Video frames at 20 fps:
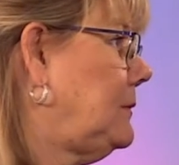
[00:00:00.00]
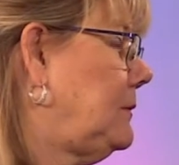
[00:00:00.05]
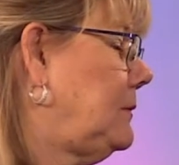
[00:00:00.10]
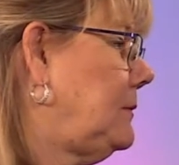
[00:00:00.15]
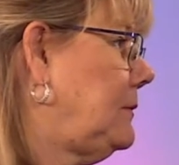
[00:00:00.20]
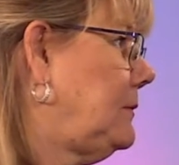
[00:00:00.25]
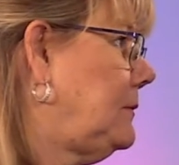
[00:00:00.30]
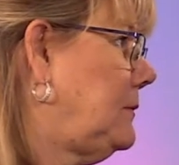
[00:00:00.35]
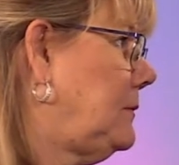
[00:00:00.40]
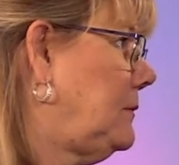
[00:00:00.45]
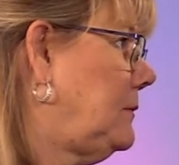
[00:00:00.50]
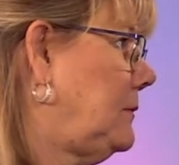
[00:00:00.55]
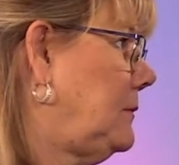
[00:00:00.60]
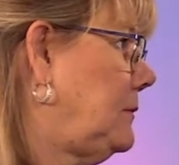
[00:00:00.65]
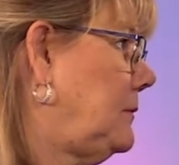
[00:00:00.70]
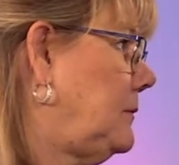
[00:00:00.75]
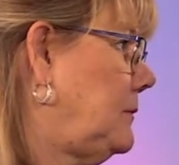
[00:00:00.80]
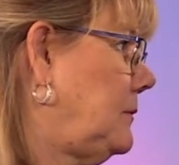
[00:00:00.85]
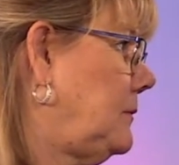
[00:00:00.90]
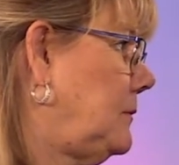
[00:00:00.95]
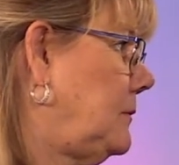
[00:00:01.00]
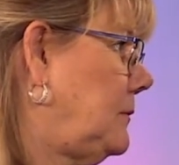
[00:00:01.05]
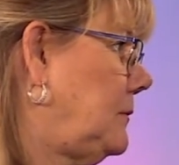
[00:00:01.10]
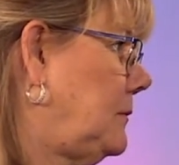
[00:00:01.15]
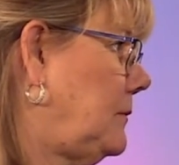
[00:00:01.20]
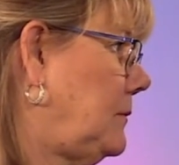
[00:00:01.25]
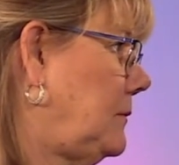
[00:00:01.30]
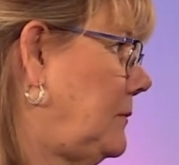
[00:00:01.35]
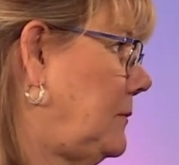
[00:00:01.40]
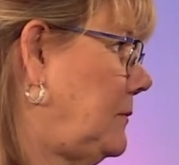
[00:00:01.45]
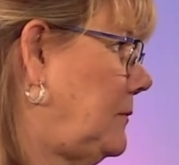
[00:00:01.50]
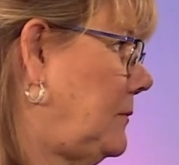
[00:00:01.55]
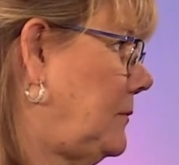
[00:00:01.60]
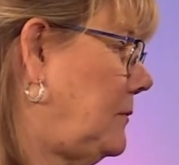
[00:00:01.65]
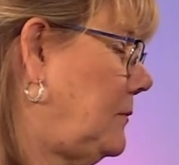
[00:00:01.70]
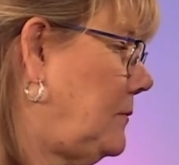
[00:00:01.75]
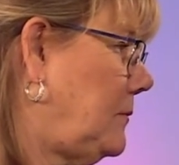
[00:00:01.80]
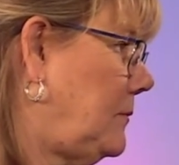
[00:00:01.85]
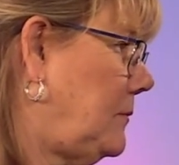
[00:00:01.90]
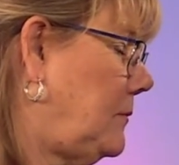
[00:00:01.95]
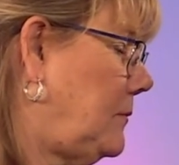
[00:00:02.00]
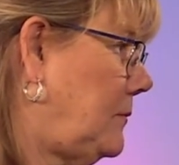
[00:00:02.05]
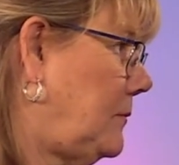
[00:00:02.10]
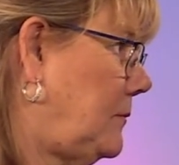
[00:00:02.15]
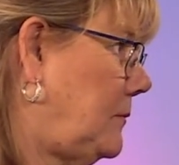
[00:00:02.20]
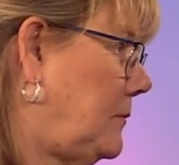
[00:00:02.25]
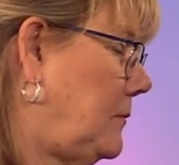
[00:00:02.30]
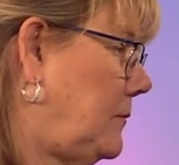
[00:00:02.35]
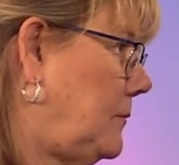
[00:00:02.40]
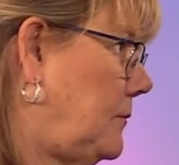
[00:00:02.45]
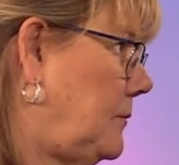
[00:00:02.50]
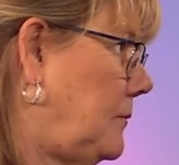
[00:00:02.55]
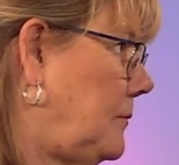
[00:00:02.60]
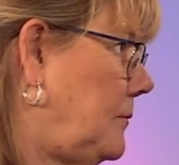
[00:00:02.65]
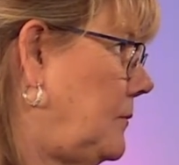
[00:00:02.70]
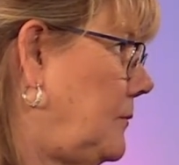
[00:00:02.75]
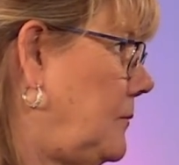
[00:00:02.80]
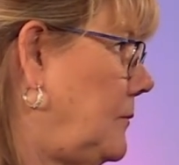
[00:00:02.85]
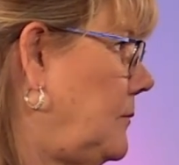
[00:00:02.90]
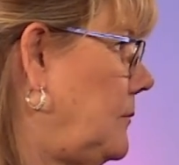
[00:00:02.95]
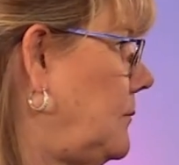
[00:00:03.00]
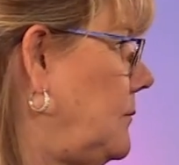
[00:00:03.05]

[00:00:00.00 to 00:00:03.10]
(silent)